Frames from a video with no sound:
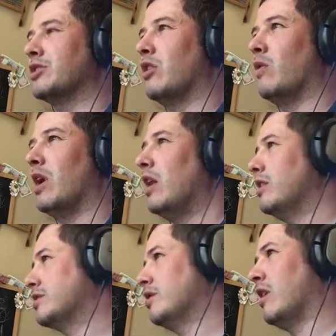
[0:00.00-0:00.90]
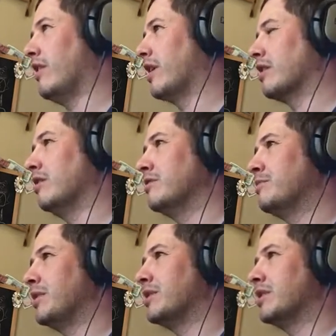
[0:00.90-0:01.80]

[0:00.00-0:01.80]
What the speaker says: So I'll let you know how that goes. But